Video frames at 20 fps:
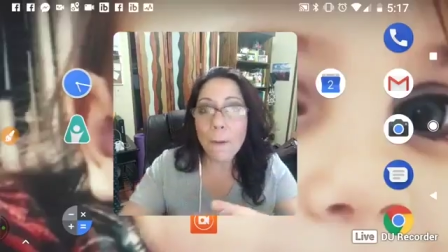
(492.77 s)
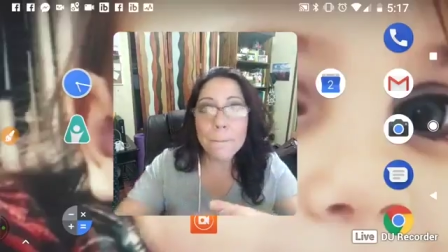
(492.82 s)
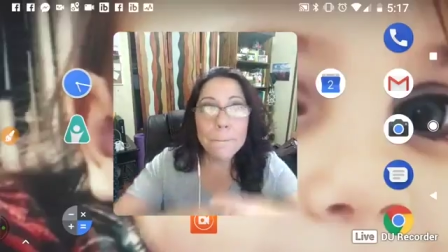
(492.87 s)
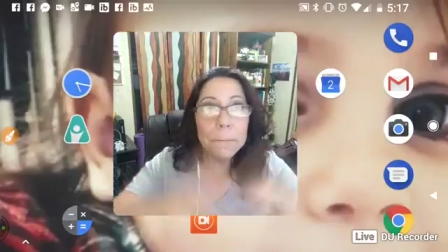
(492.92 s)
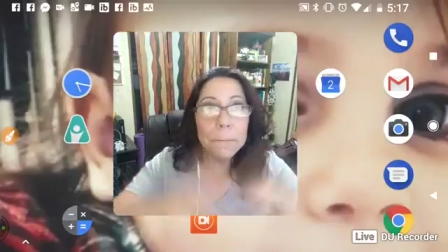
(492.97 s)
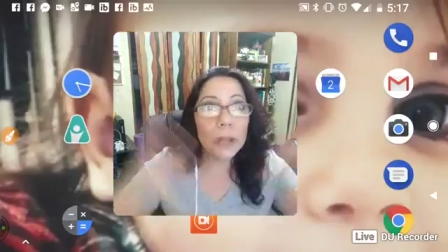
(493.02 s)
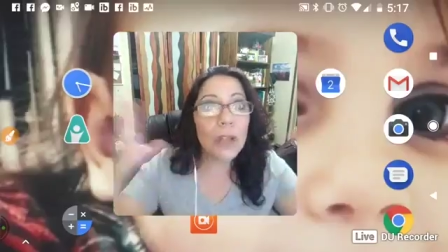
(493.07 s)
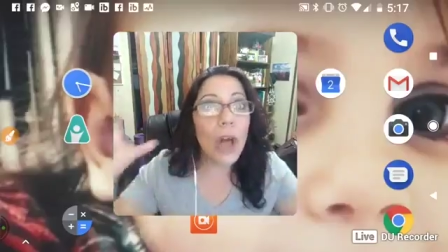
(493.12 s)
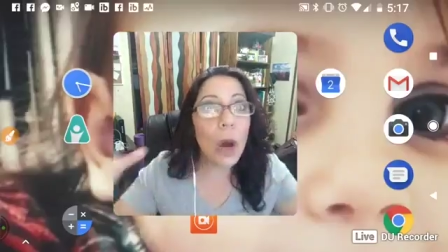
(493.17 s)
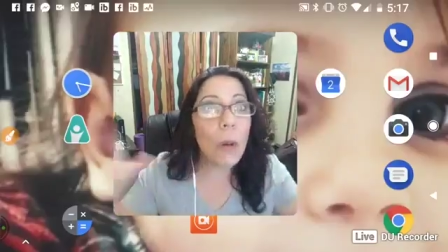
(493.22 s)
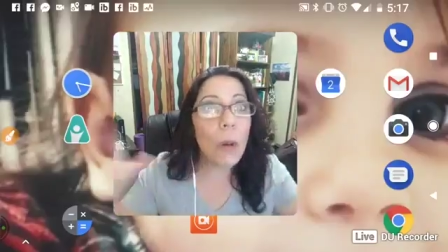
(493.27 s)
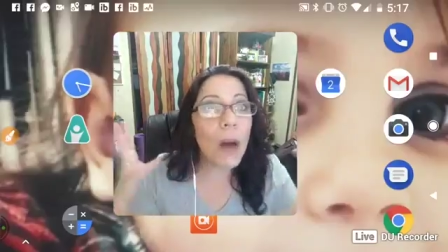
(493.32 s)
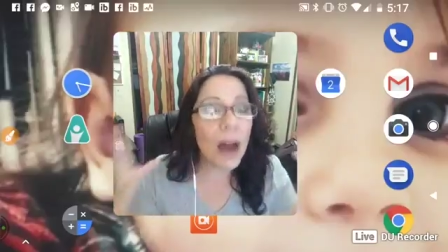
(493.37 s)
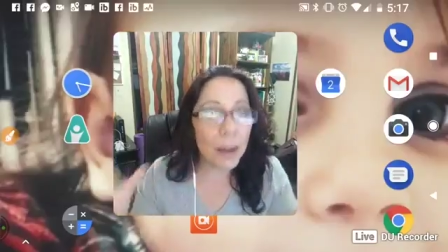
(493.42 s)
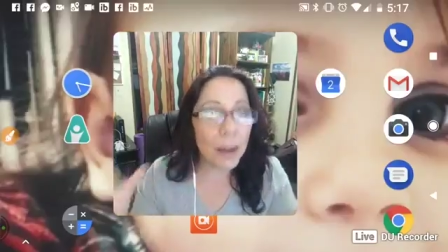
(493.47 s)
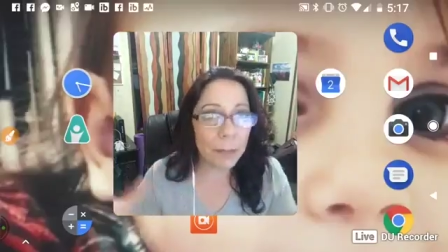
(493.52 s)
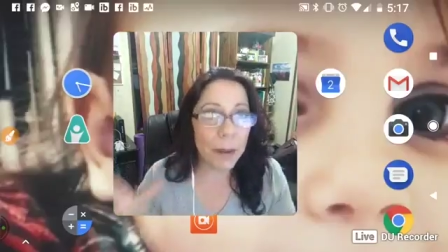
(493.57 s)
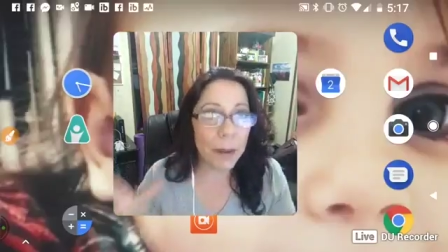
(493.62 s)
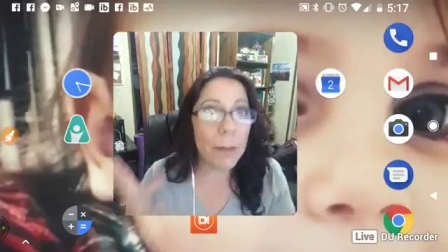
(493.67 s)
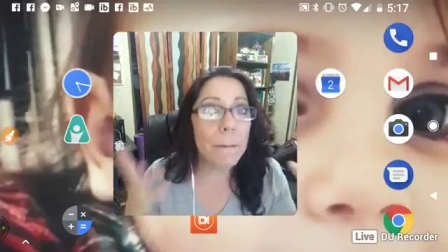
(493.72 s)
blow
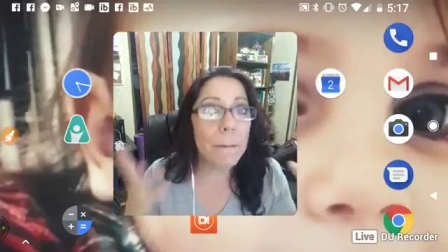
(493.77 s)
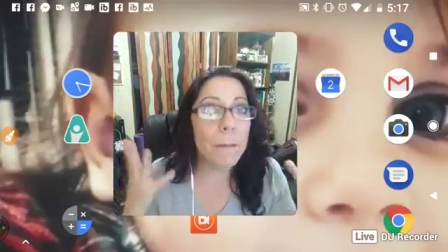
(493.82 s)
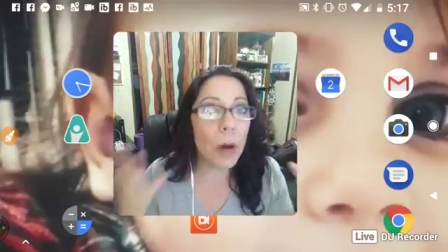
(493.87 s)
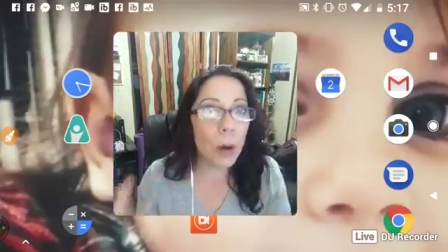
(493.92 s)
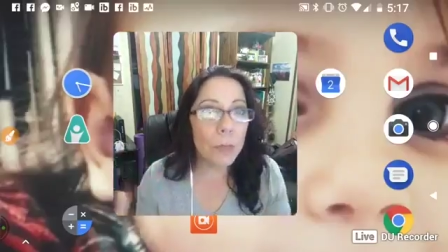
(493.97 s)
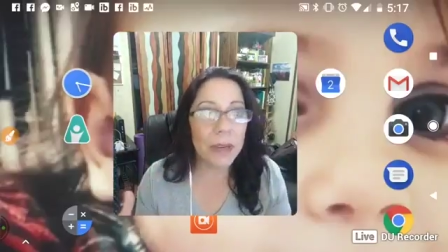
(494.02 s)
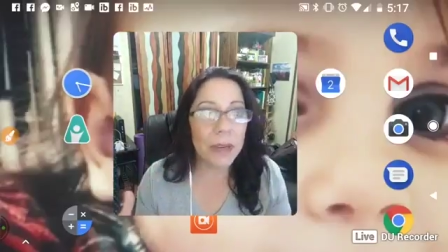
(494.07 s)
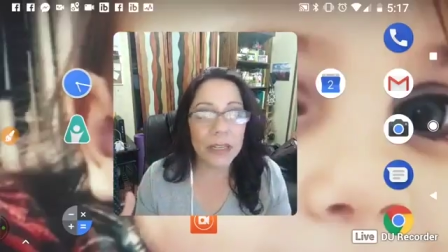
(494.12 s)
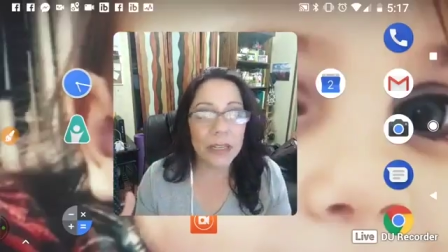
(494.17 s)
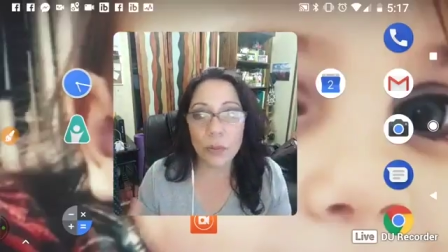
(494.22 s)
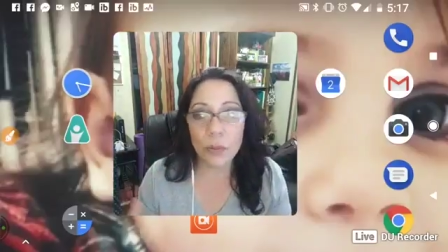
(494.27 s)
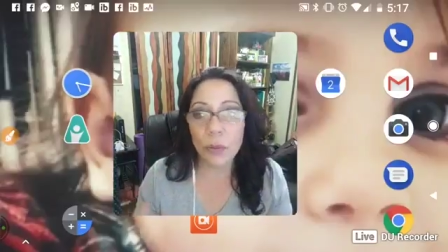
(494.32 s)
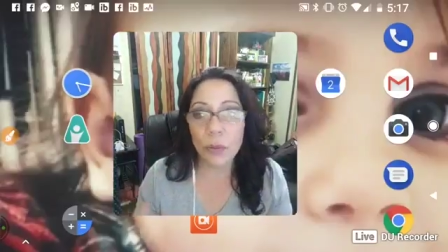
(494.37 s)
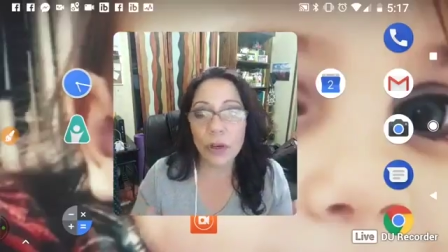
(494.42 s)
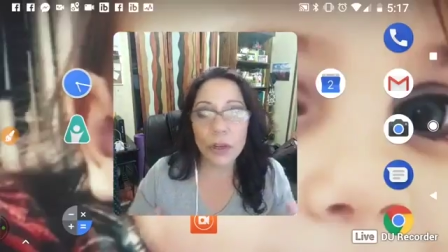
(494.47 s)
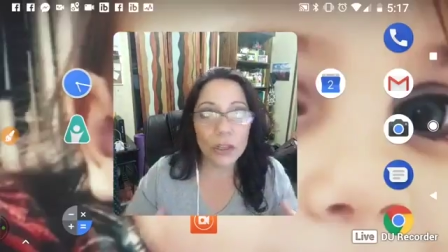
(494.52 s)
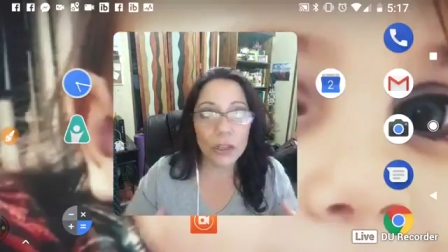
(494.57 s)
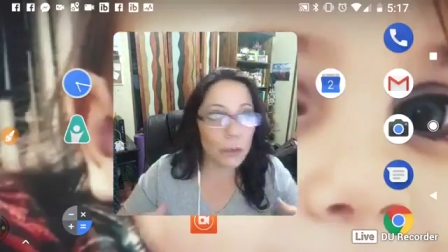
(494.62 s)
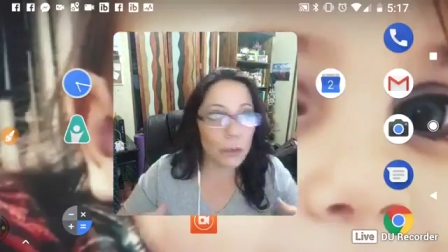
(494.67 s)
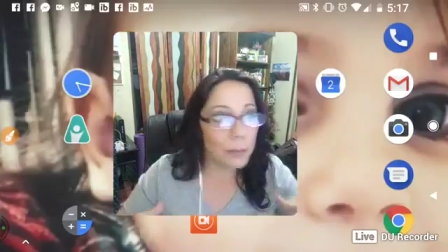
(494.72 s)
up moment
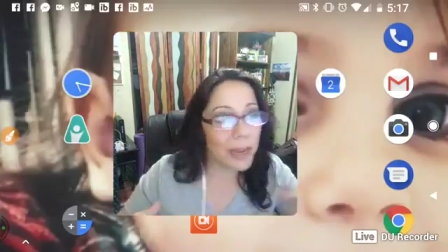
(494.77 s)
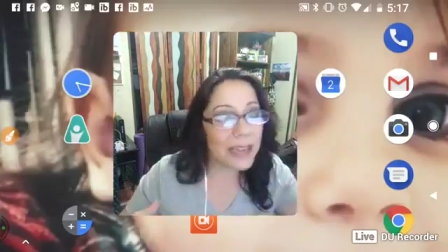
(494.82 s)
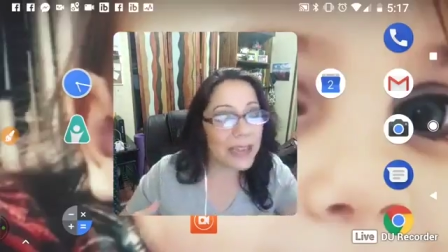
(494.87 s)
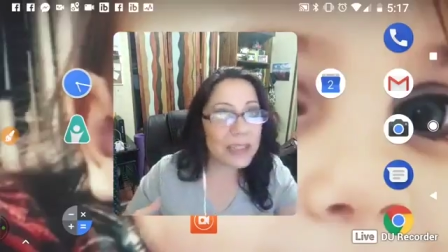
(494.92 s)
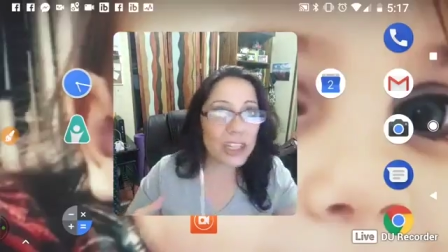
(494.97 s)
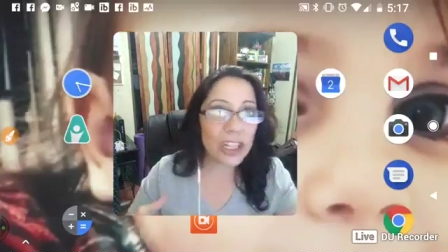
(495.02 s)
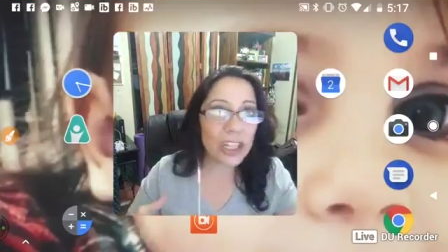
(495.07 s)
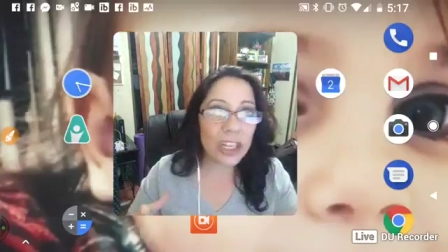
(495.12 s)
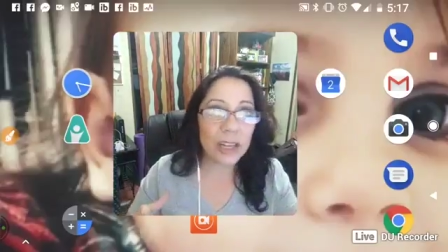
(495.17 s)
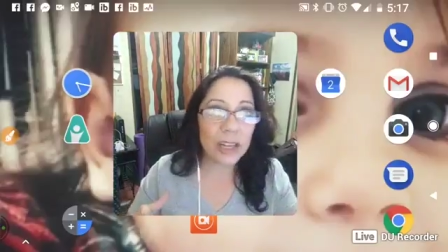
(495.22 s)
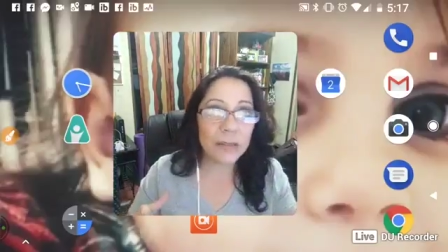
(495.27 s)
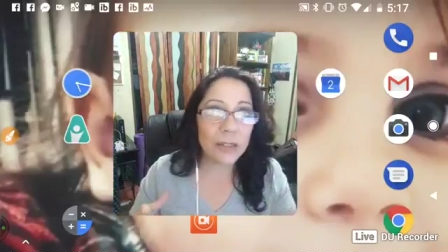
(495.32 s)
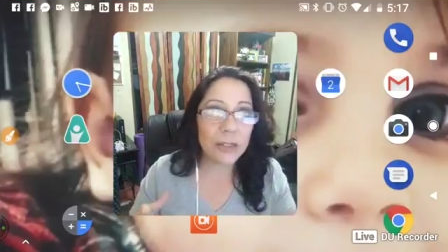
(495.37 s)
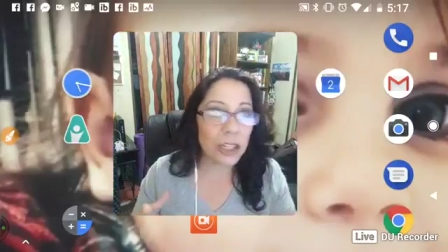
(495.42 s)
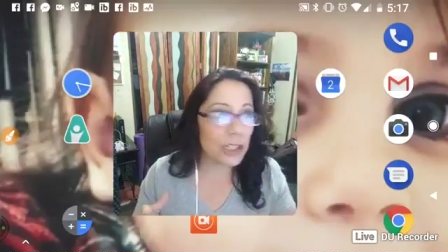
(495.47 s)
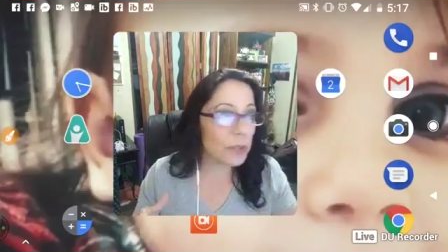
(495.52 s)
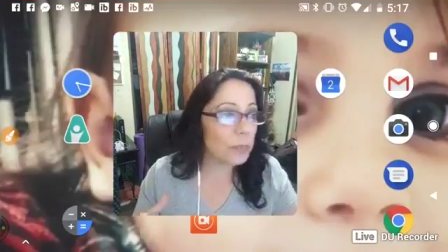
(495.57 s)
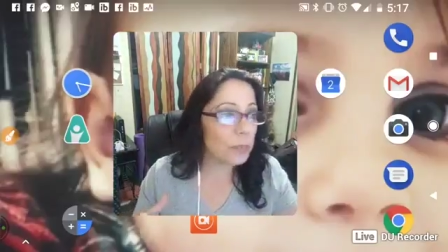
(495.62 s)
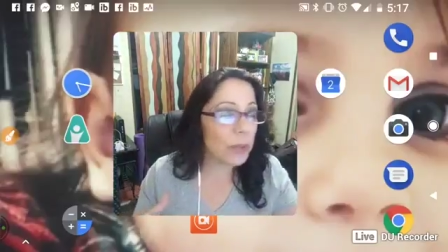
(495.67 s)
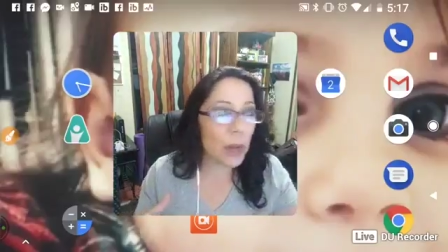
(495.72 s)
where your message
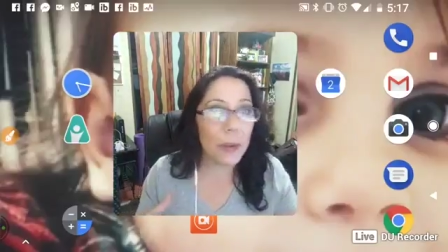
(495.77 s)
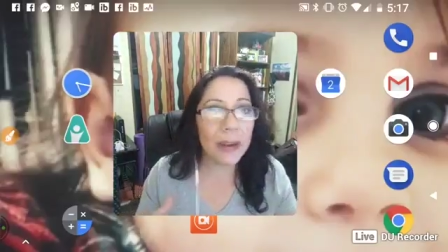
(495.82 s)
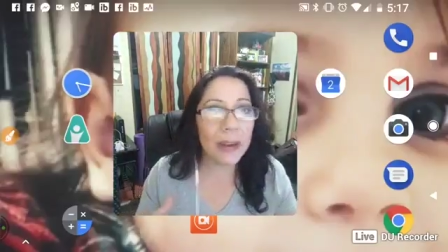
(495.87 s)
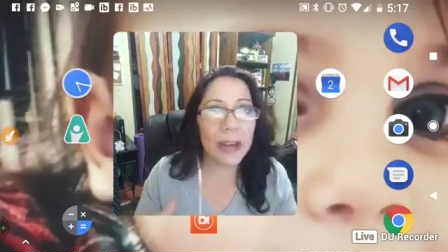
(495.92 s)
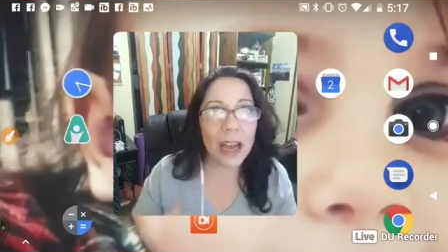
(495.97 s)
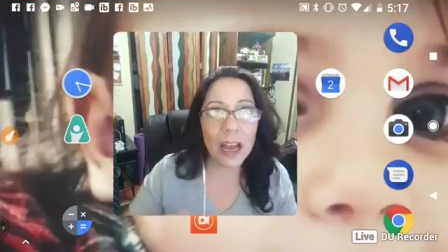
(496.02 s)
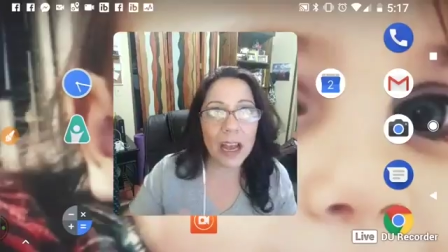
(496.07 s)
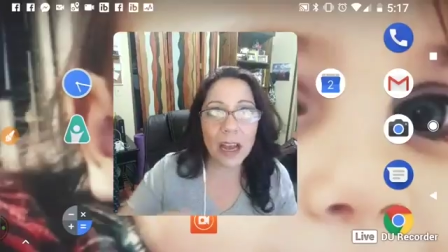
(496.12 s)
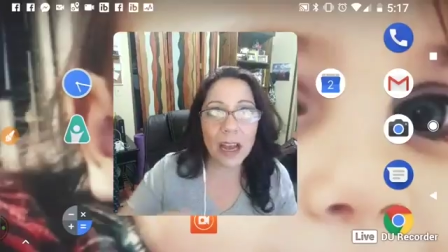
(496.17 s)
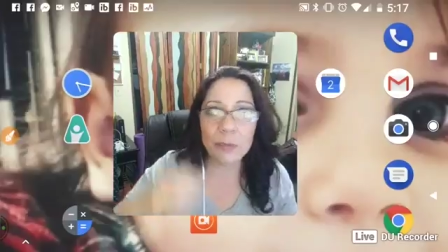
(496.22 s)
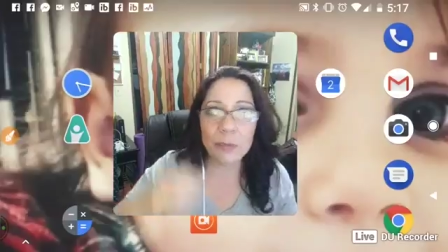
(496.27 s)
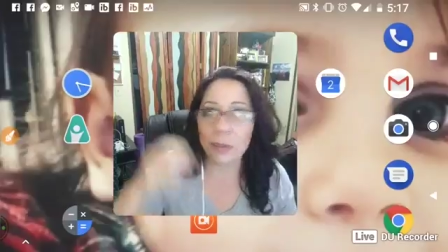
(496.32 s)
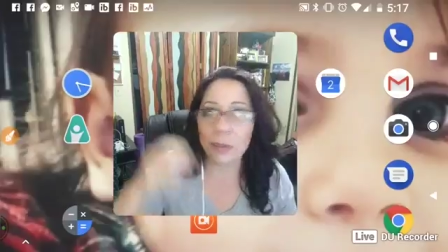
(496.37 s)
is blowing up,